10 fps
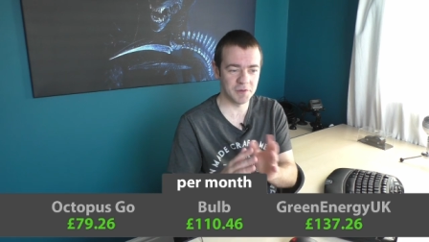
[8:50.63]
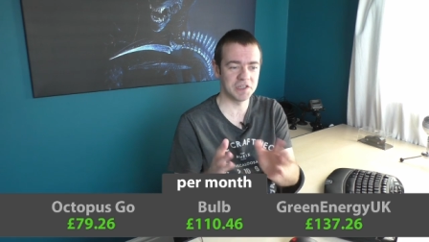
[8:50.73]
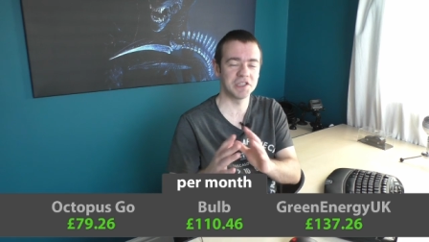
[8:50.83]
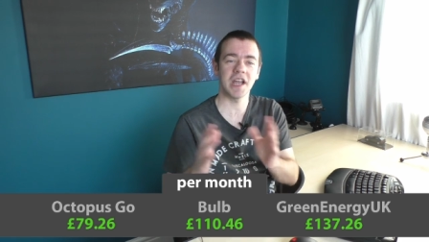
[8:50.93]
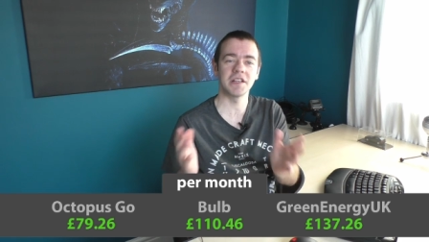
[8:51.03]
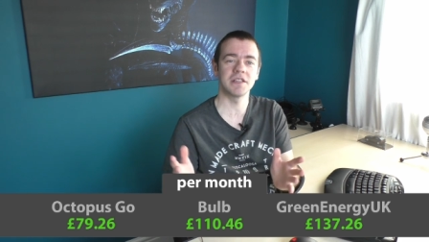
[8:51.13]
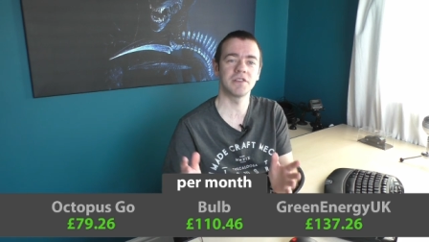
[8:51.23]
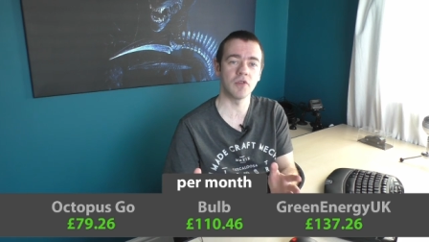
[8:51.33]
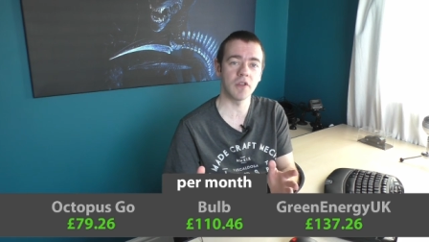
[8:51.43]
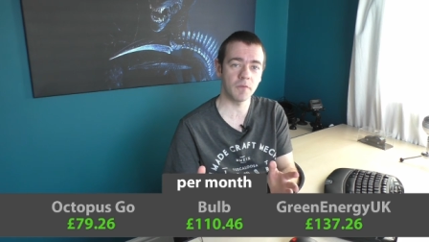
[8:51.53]
so it charges
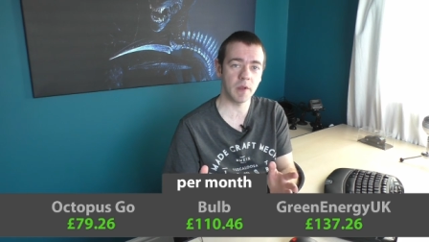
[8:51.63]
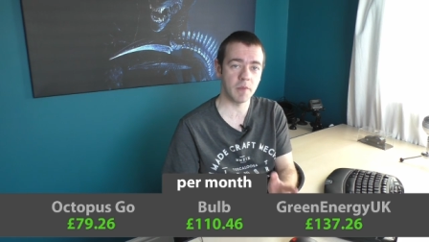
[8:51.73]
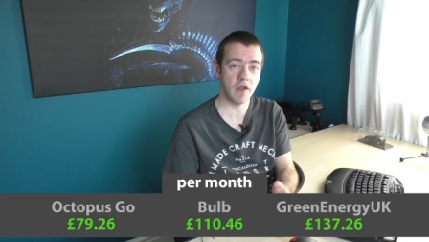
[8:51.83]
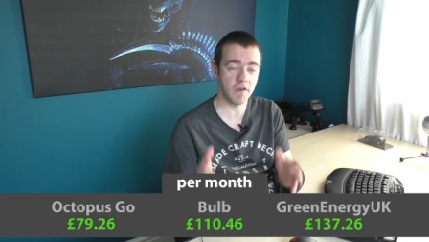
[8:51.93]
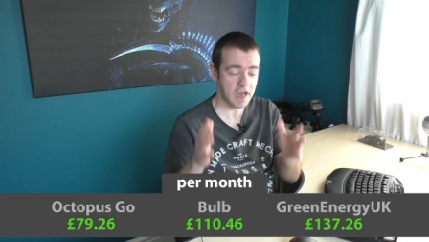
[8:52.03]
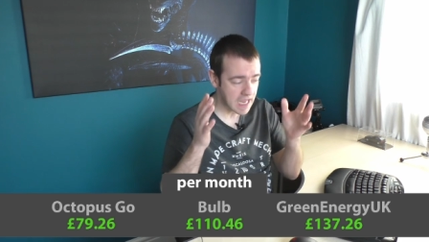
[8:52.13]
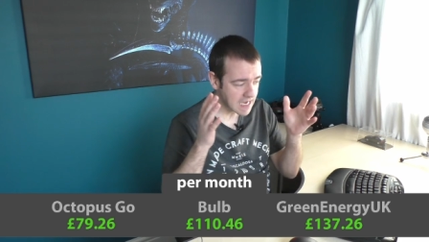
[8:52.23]
during the off-peak period.